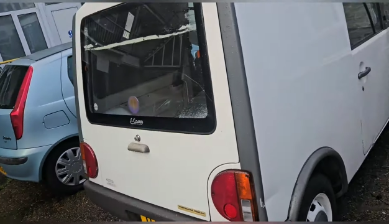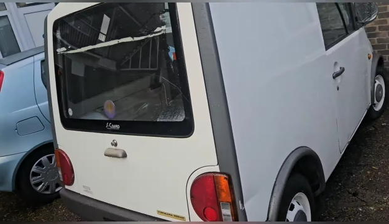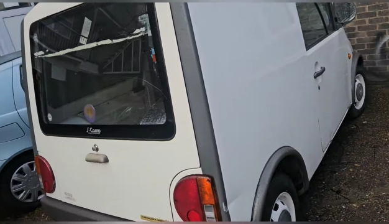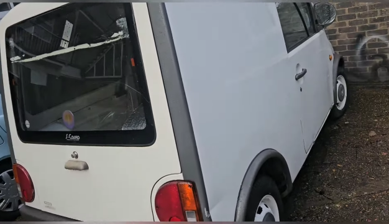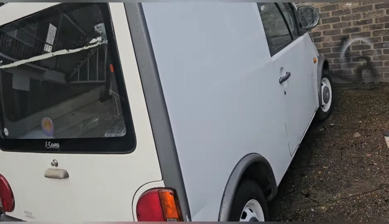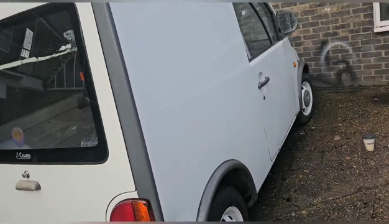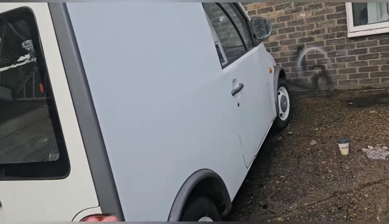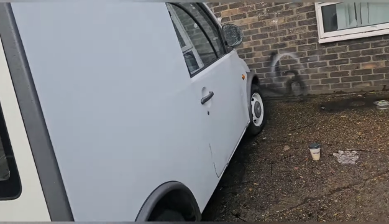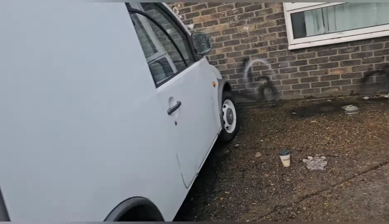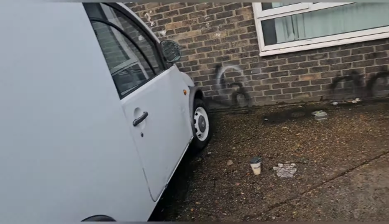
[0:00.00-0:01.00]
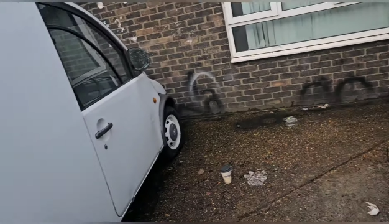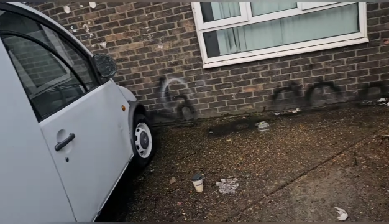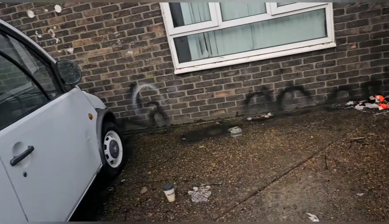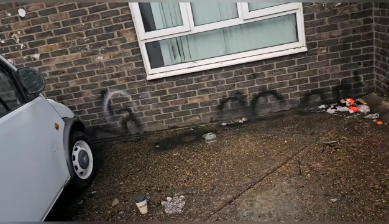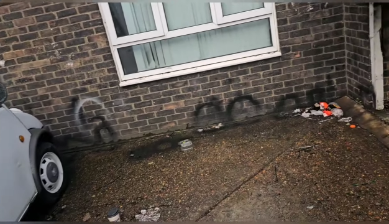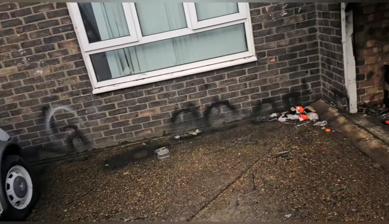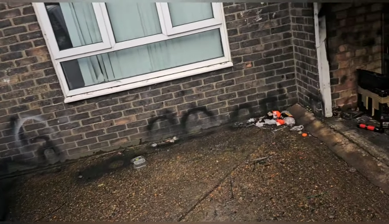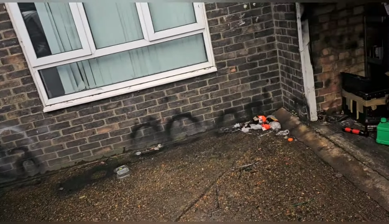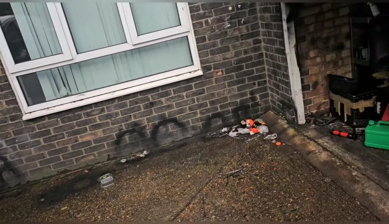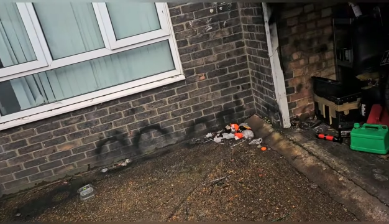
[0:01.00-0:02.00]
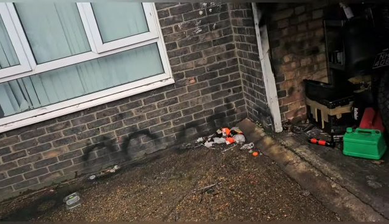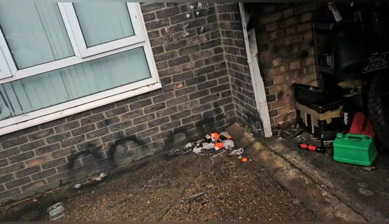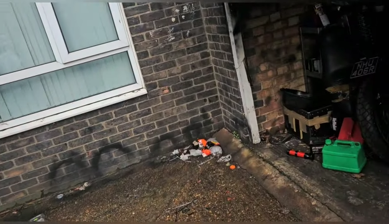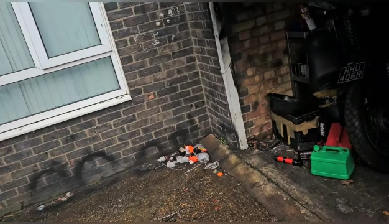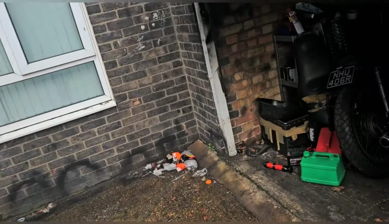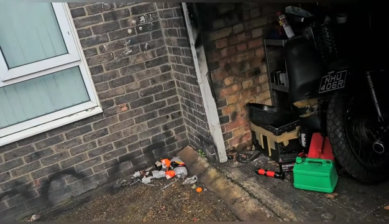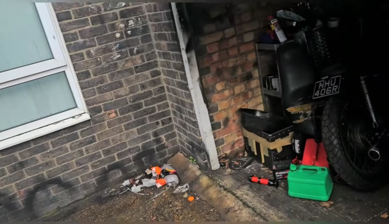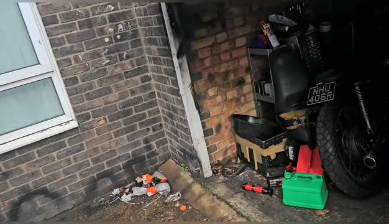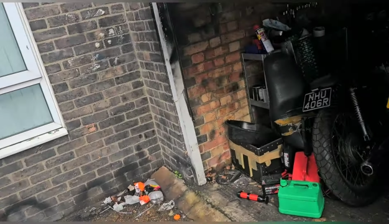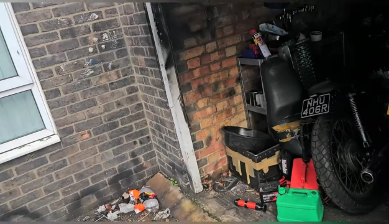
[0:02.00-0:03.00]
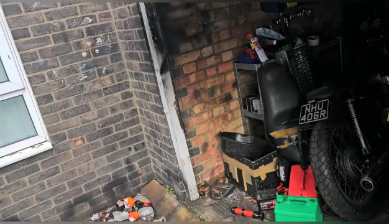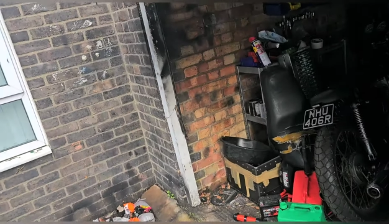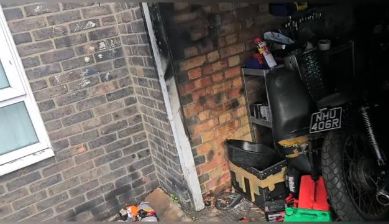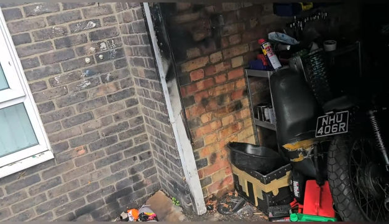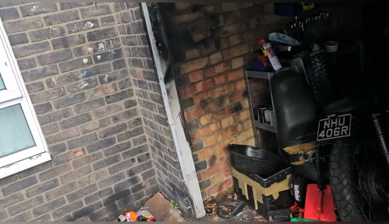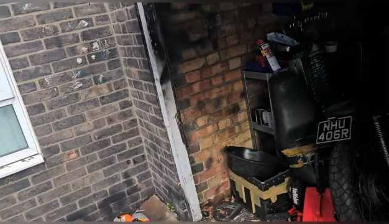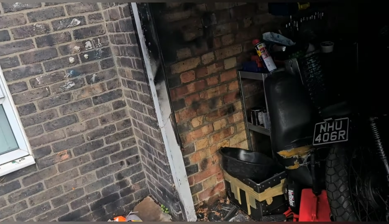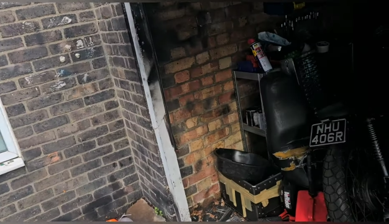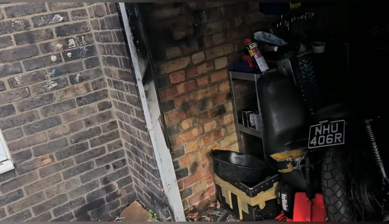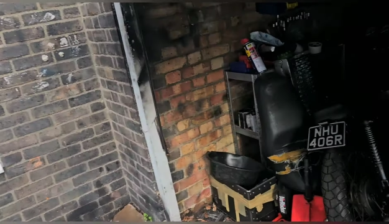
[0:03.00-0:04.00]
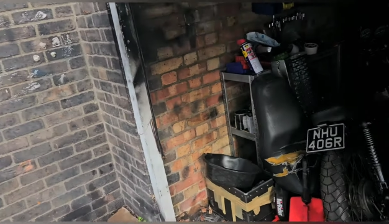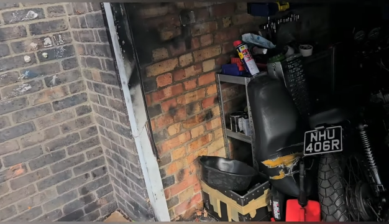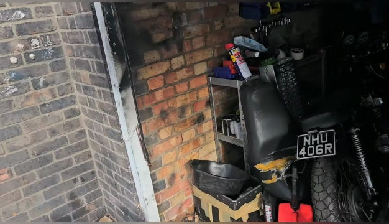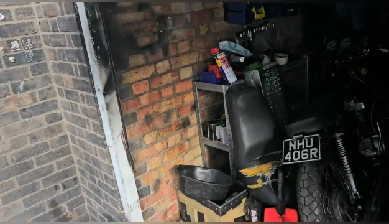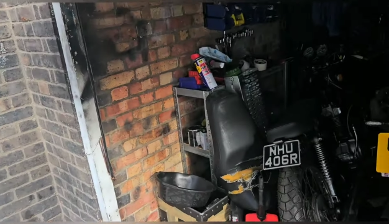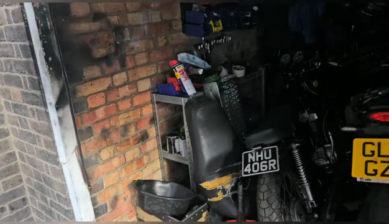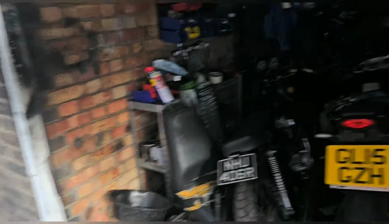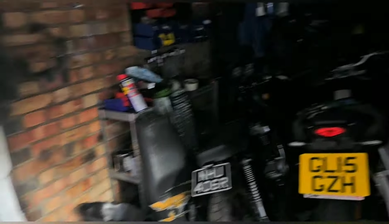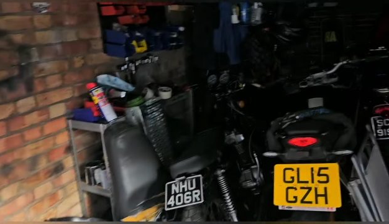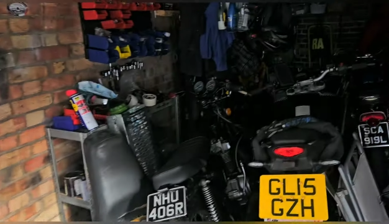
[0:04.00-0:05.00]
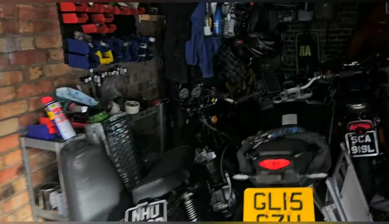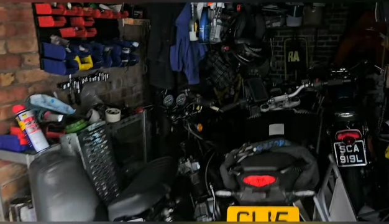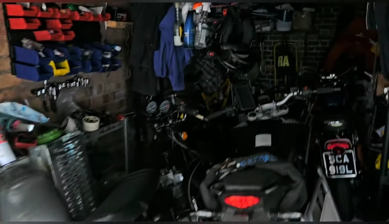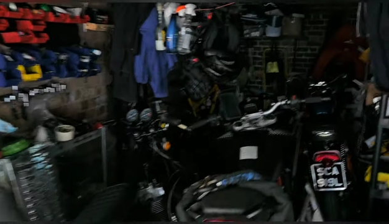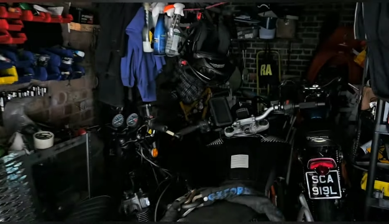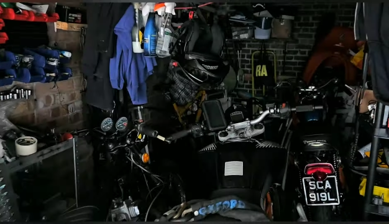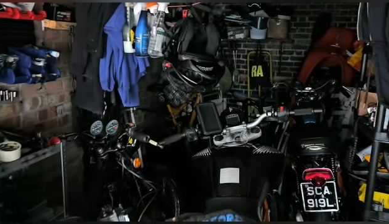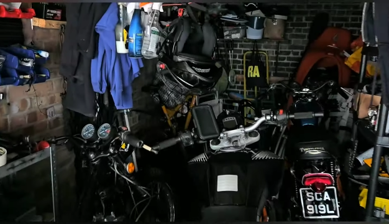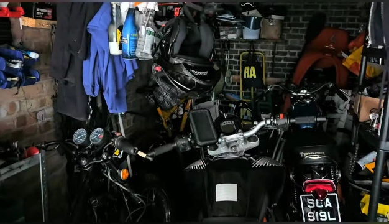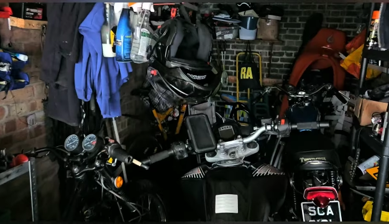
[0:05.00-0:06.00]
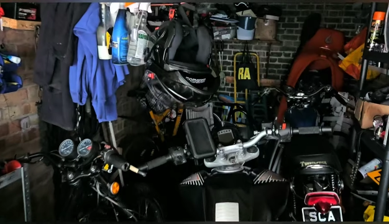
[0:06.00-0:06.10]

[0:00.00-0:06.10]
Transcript: (no speaker visible)